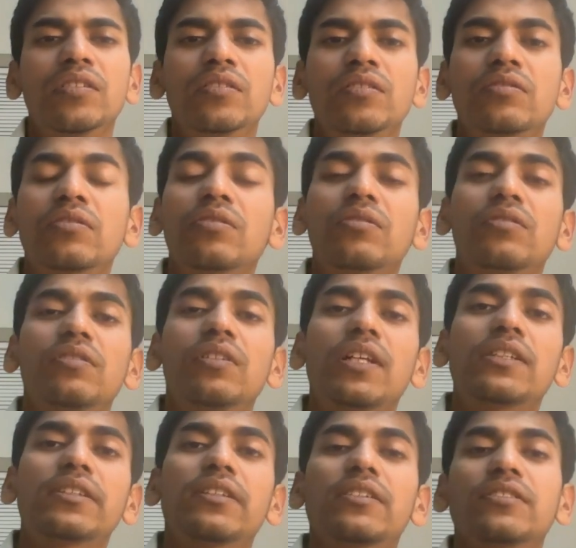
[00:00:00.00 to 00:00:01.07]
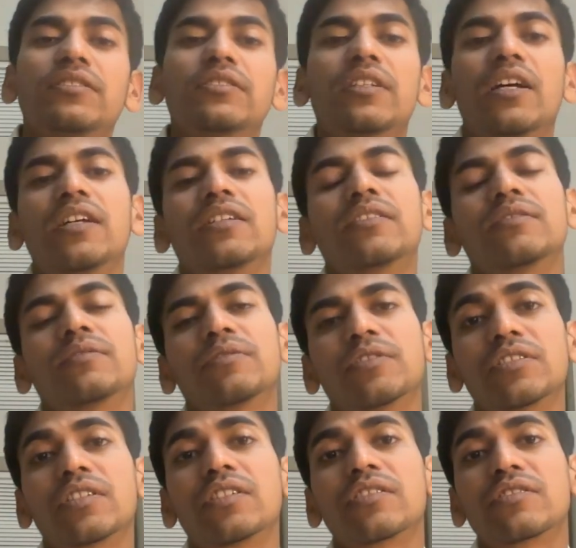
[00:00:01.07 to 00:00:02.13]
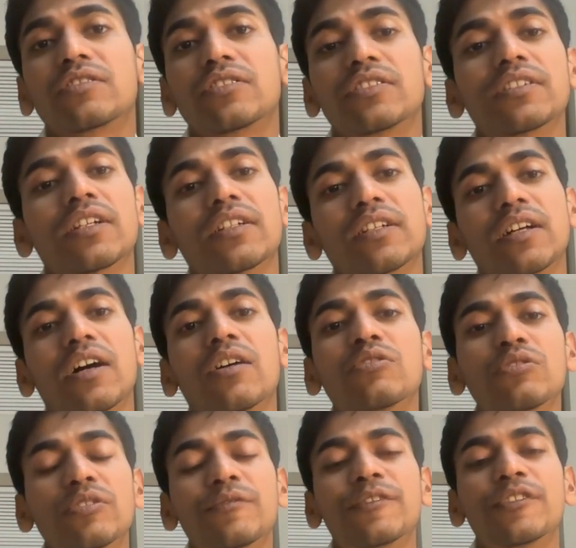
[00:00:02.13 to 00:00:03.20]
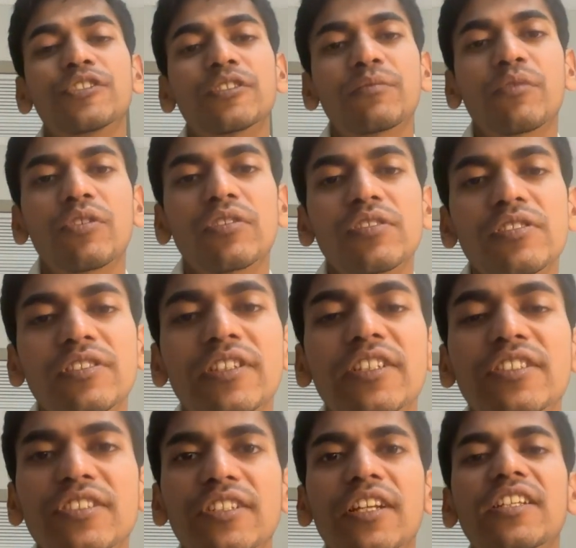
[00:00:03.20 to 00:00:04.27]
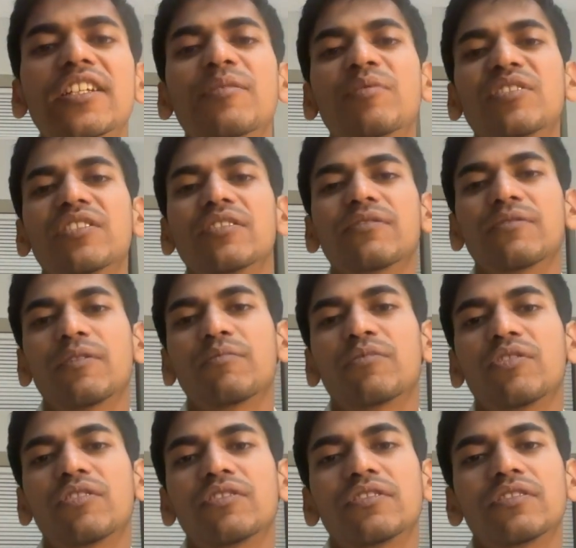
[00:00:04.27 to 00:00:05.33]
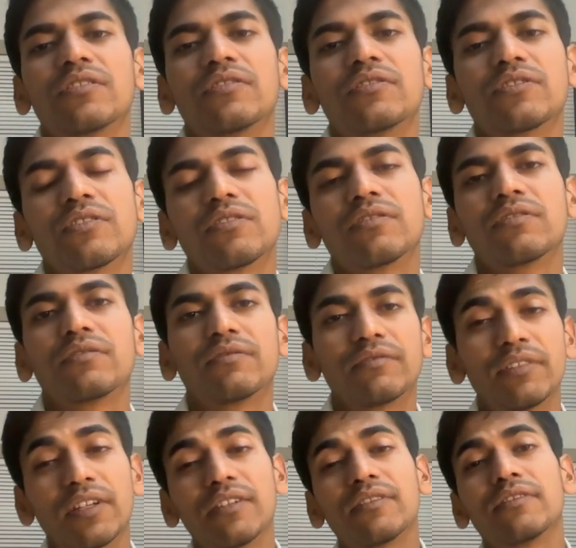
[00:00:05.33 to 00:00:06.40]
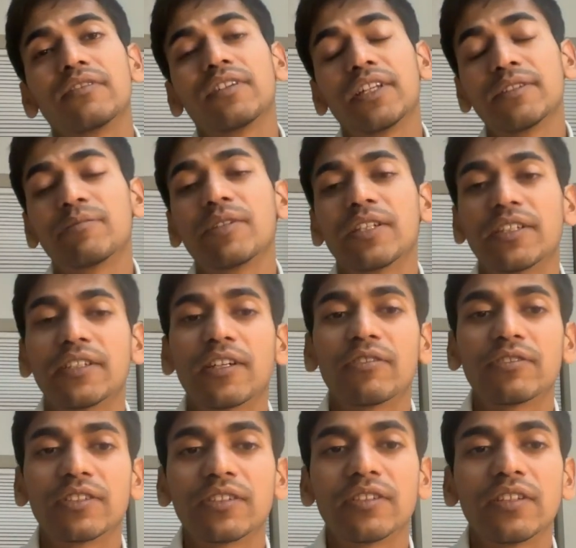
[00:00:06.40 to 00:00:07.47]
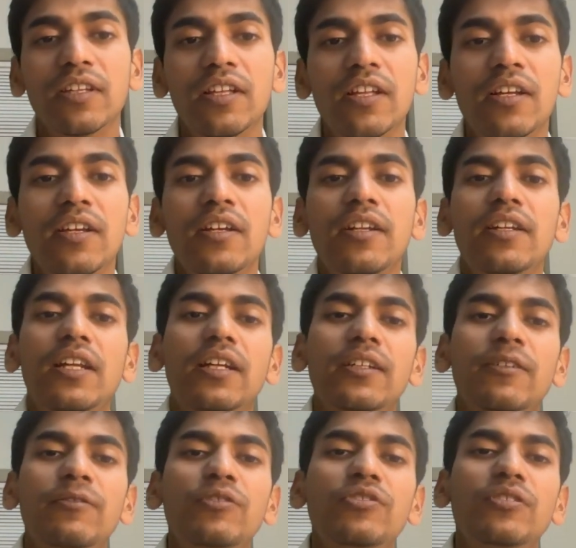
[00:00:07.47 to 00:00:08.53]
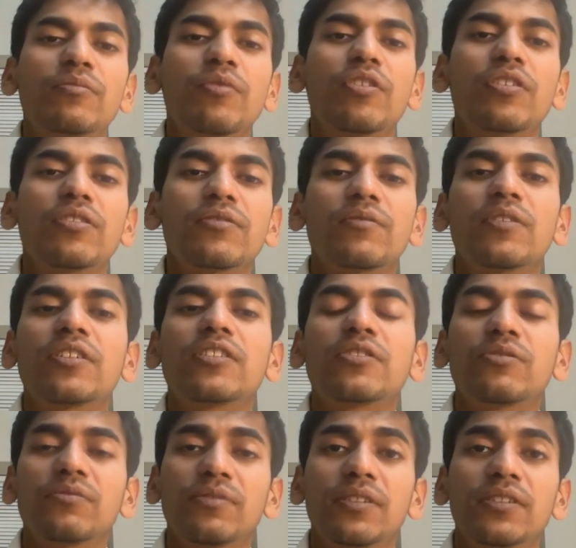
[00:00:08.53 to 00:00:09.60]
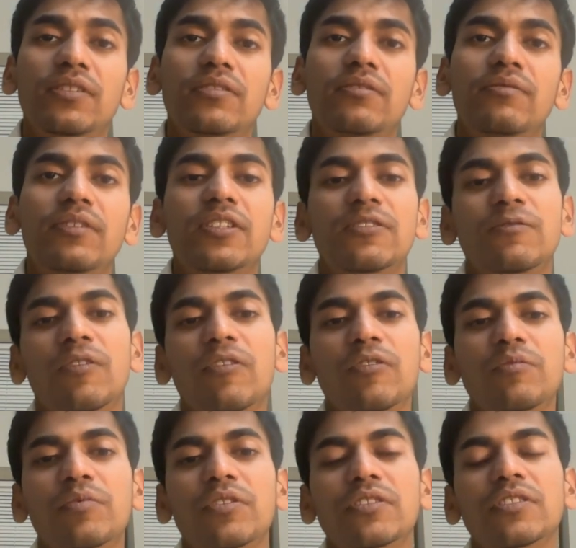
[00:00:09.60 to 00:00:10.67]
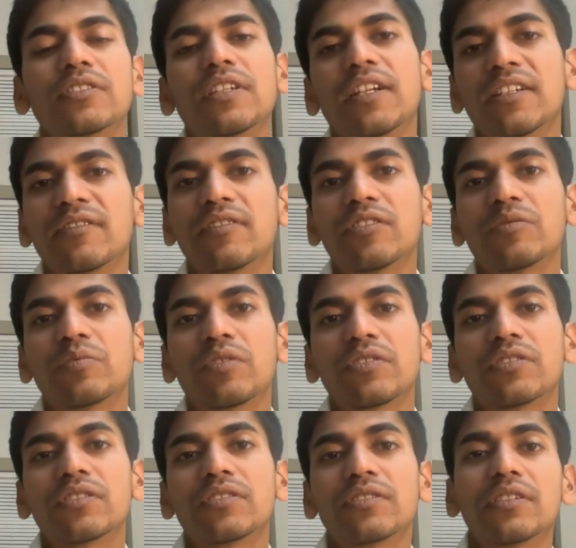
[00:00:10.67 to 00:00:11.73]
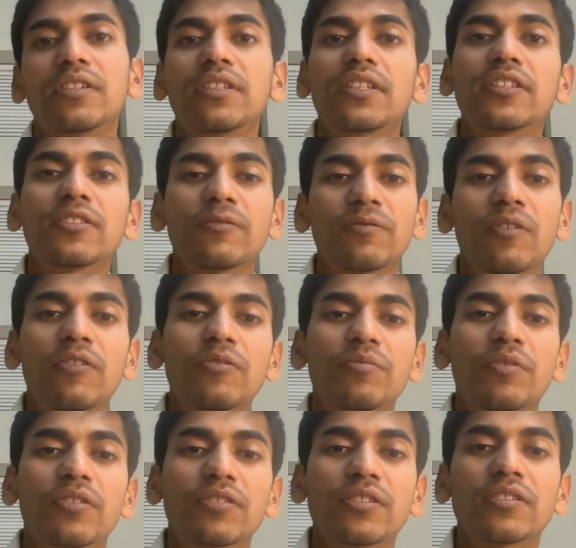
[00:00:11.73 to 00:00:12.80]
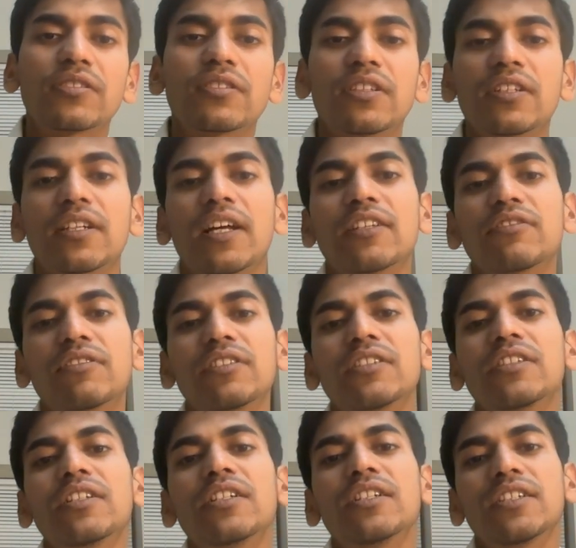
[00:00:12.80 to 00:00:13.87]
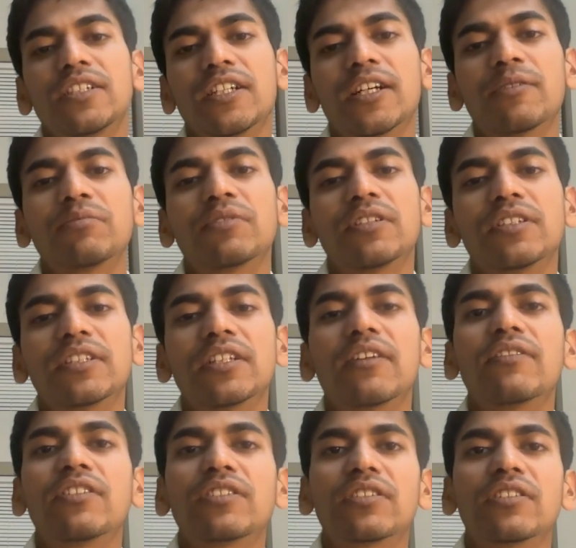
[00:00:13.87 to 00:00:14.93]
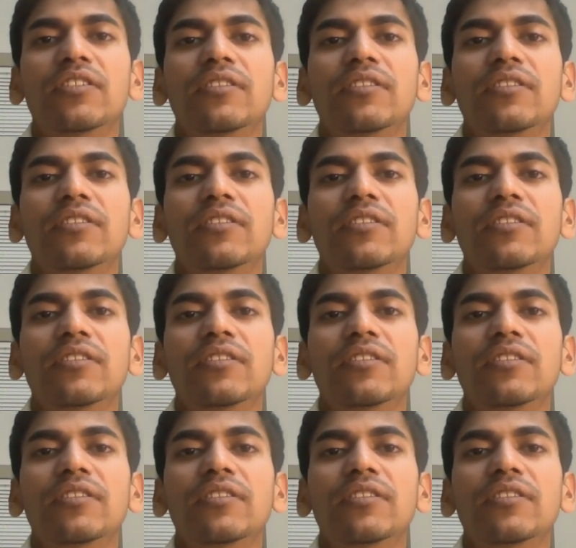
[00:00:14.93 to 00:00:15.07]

So let's understand first our question, that how do diffusion models create stunning images from noise. So let's break it down here. Like, diffusion models work in two phases. One is forward process and reverse process. In case of forward process, they gradually curve the data with